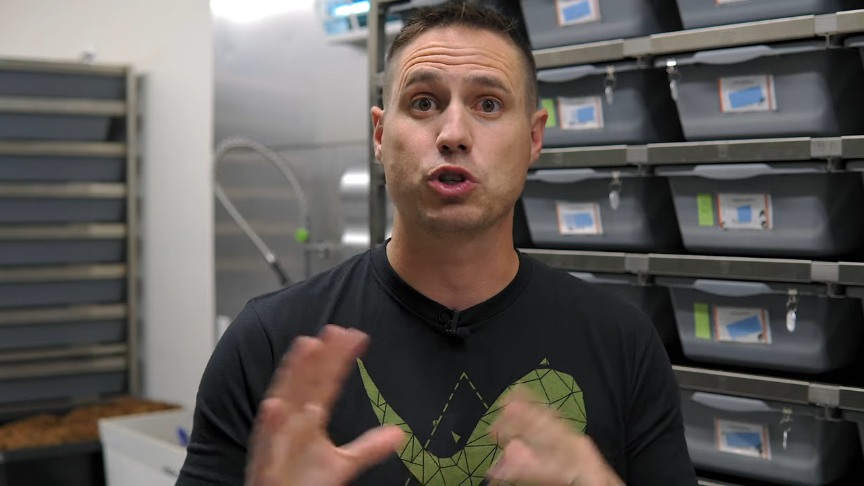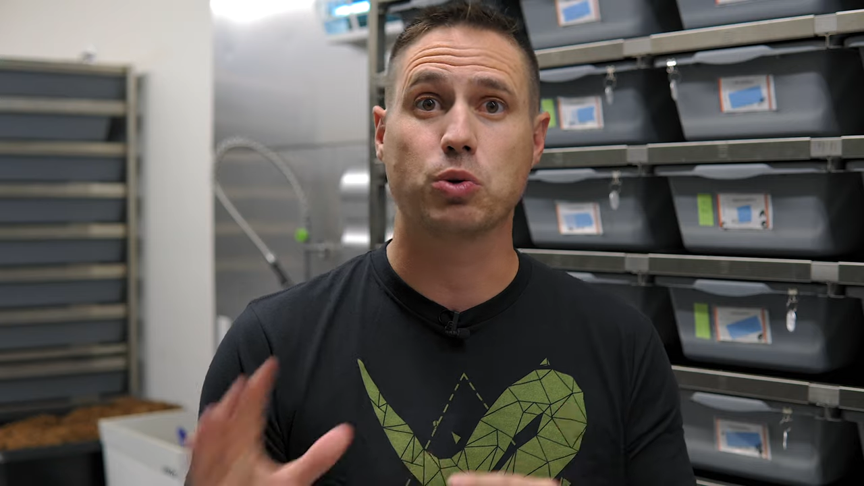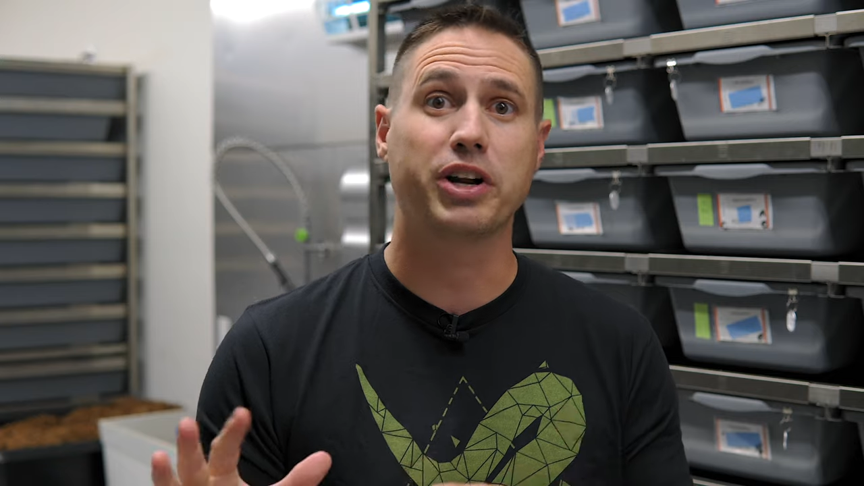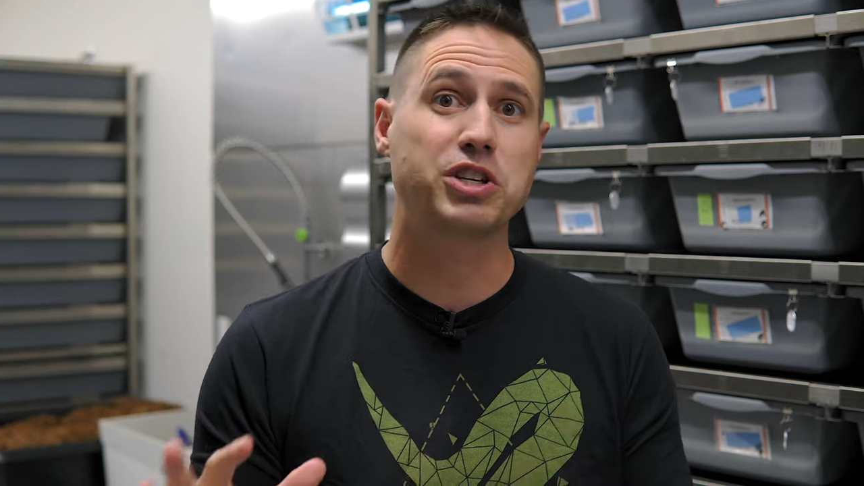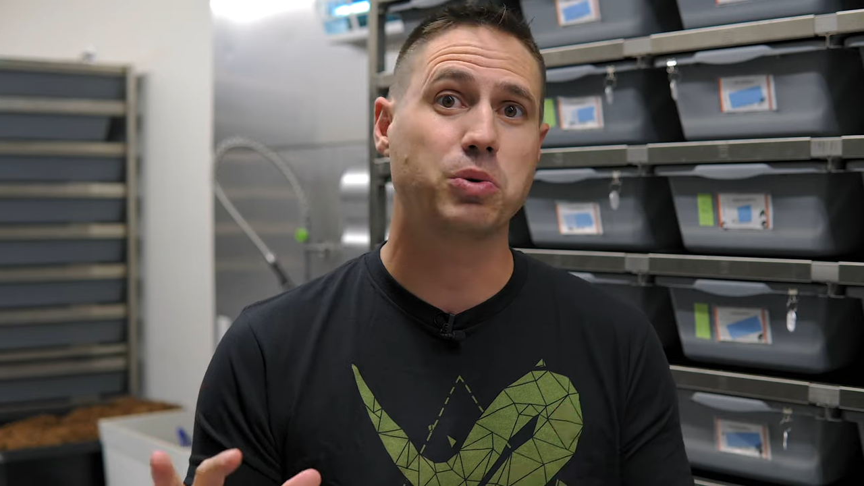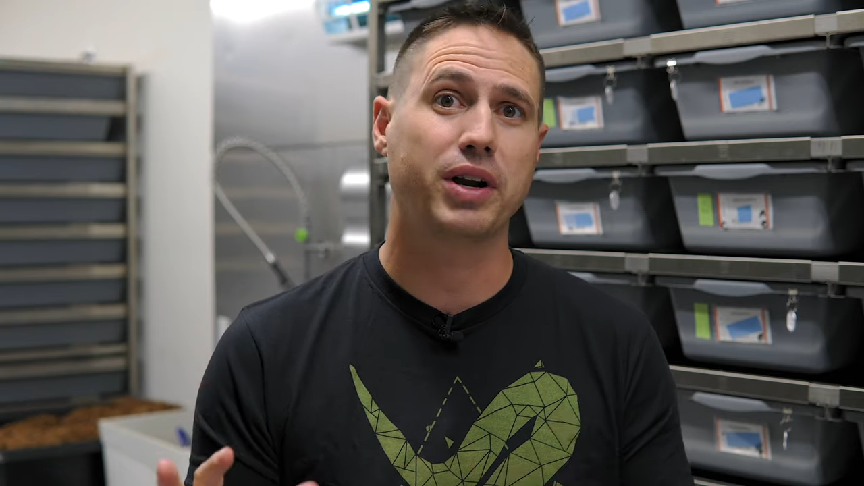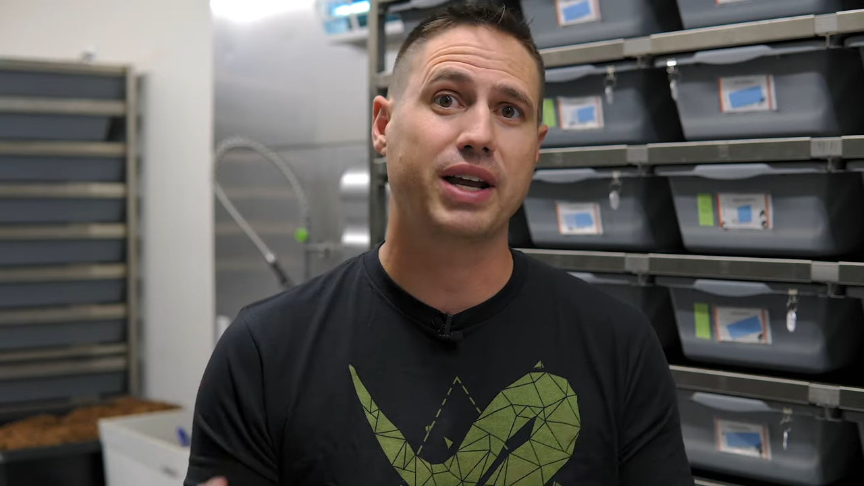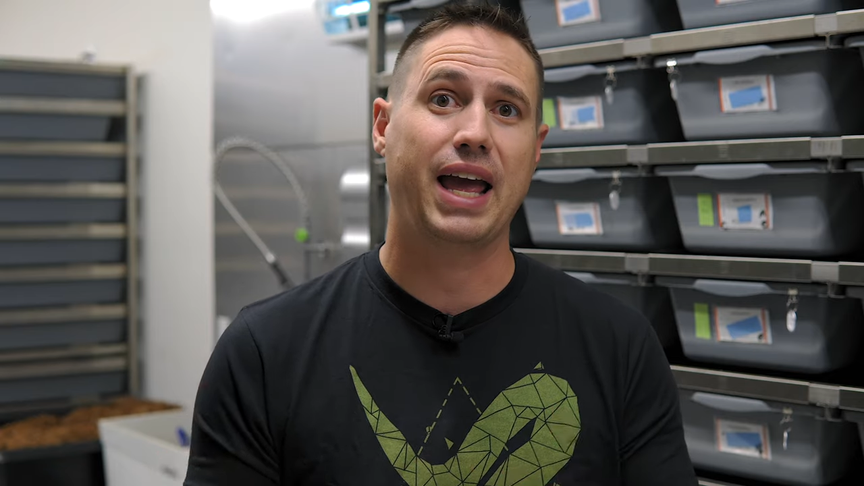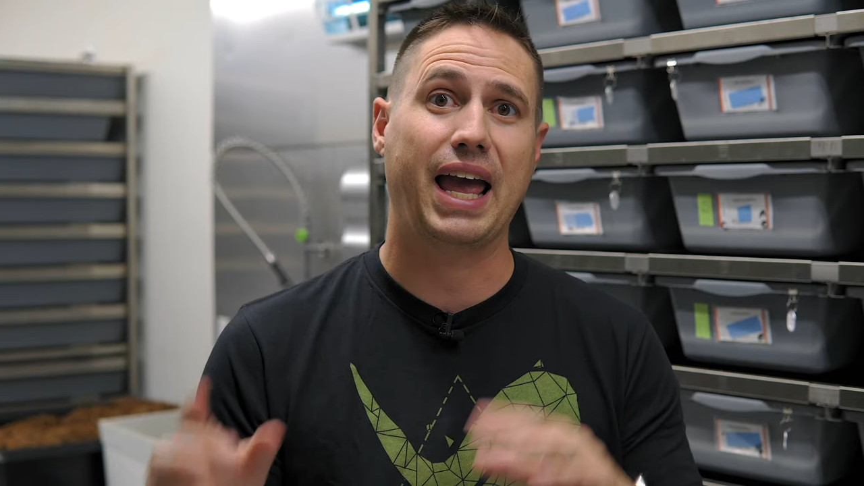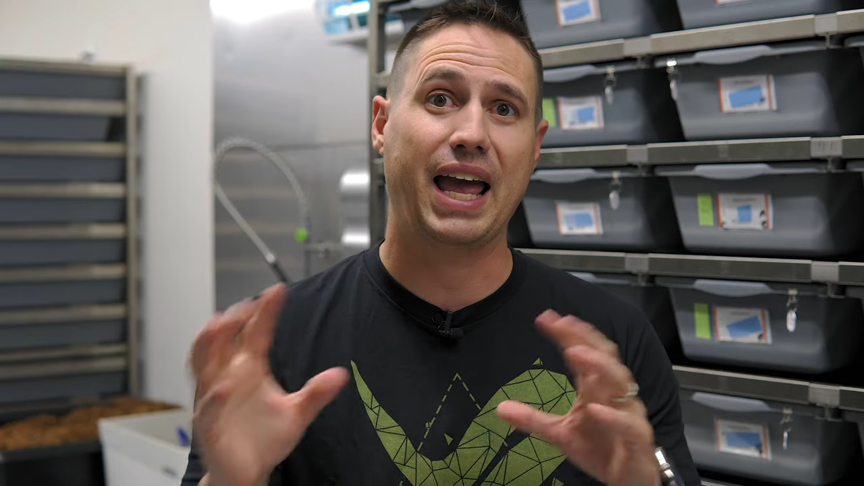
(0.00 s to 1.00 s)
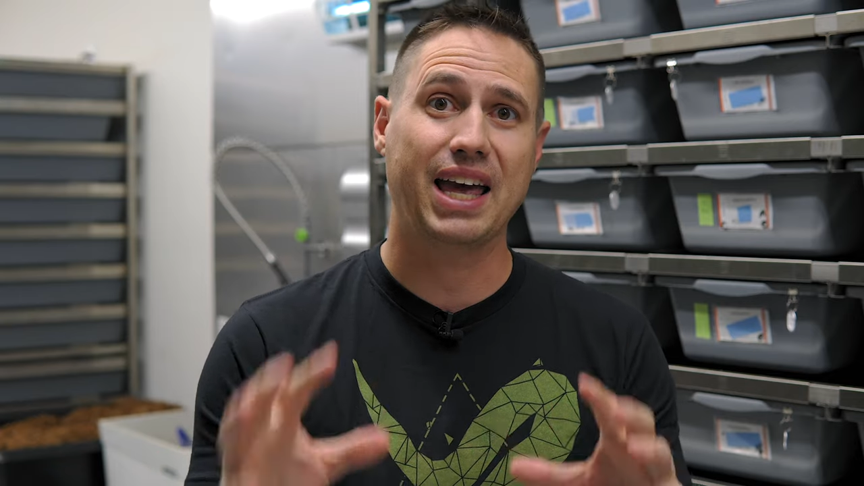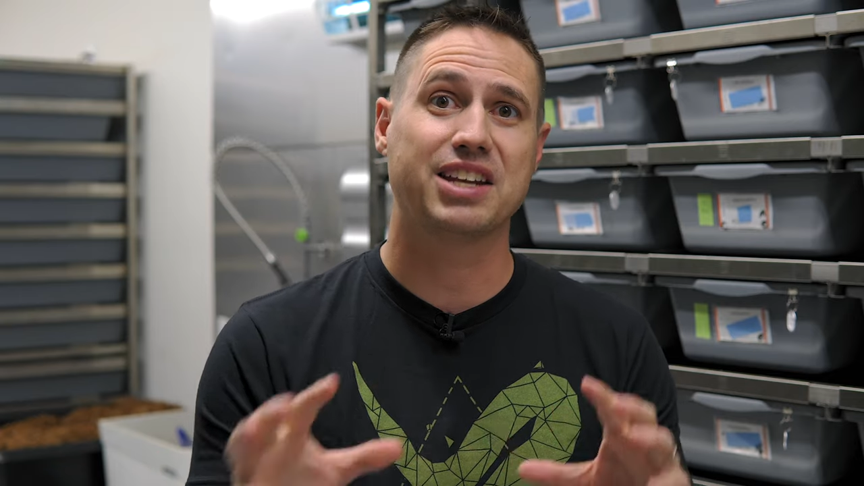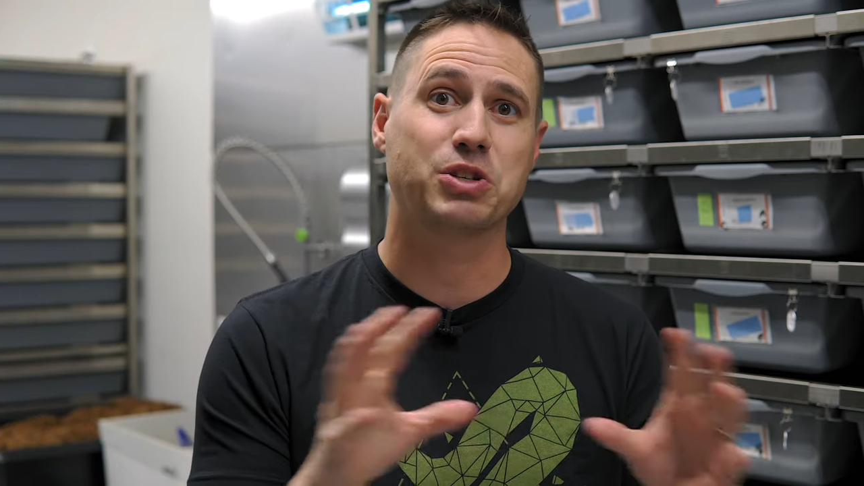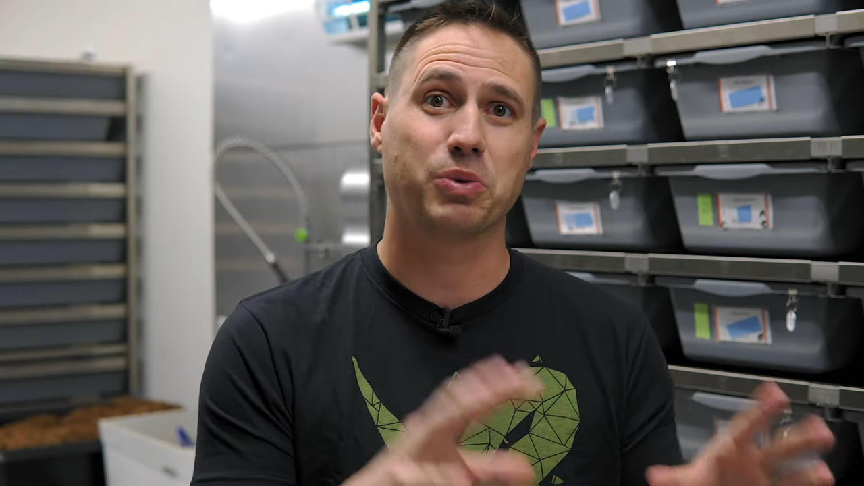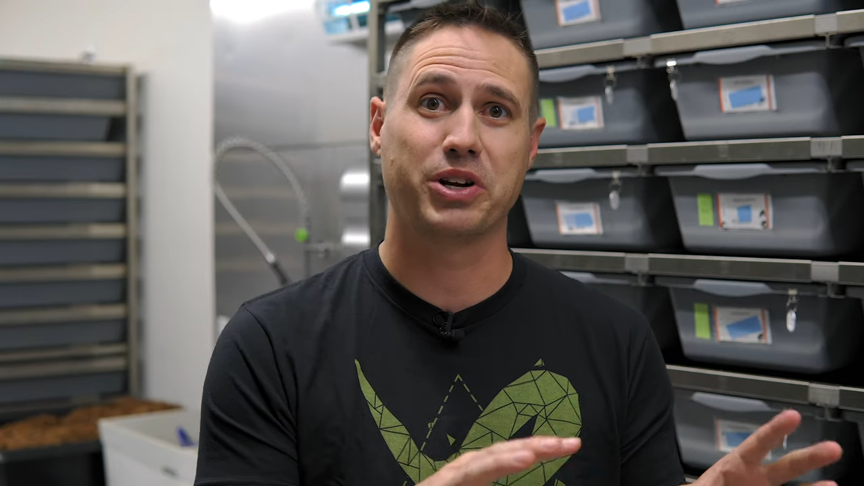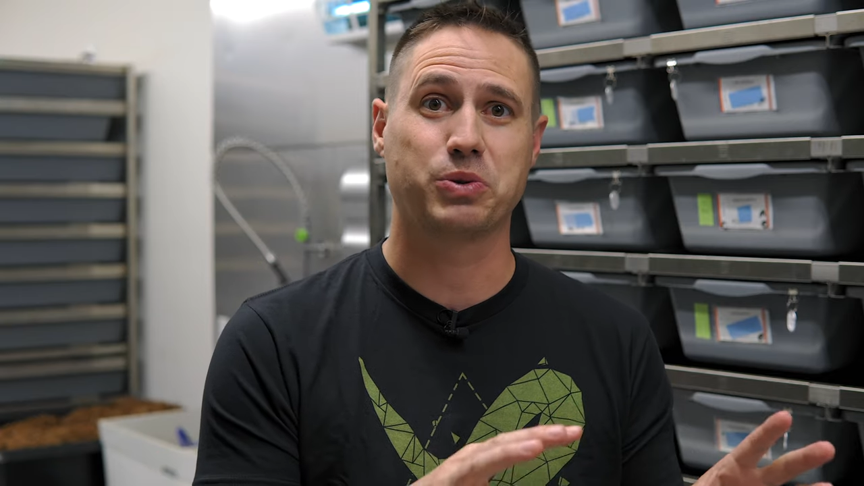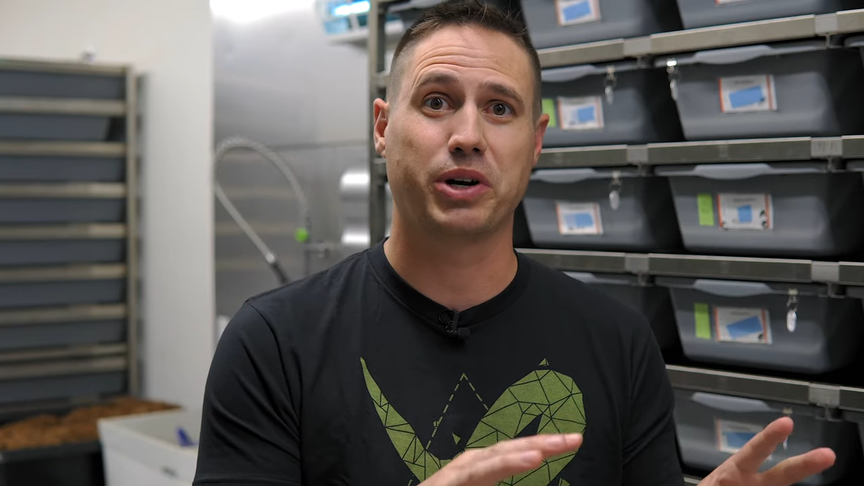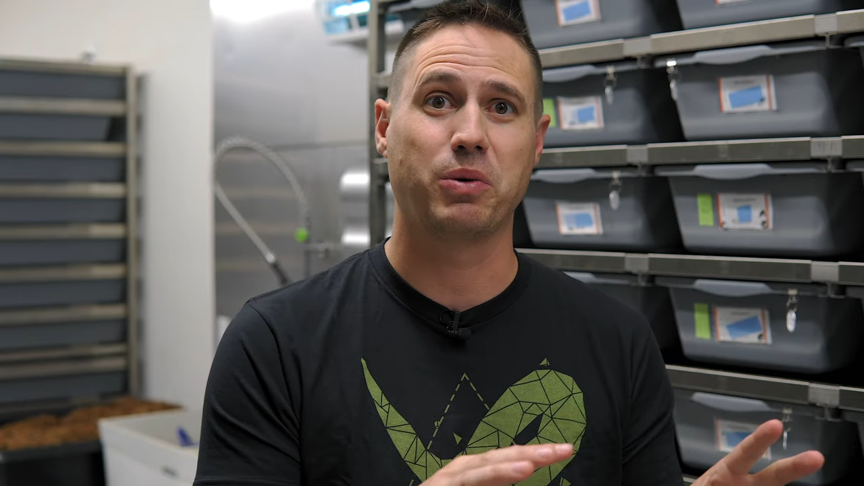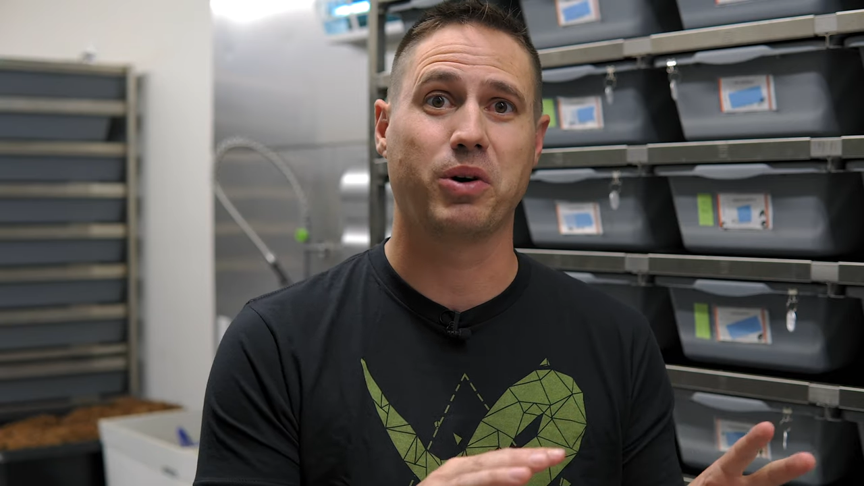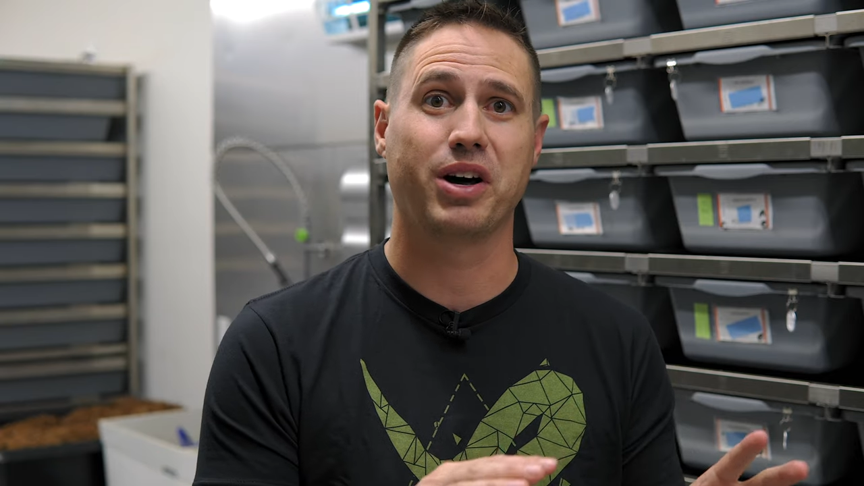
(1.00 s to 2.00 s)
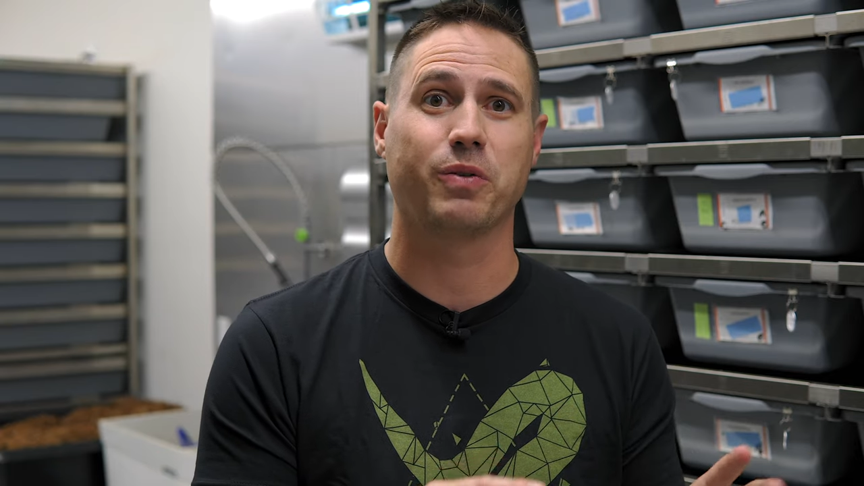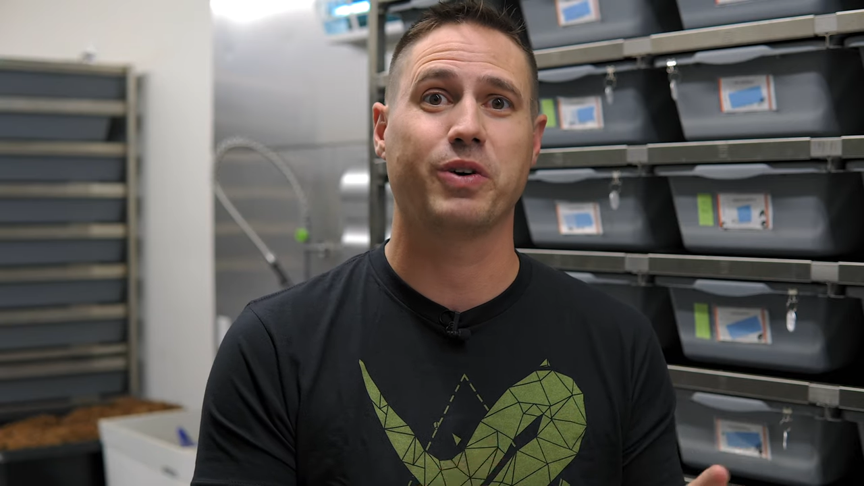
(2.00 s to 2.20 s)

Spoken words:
in 2020 and in 2021,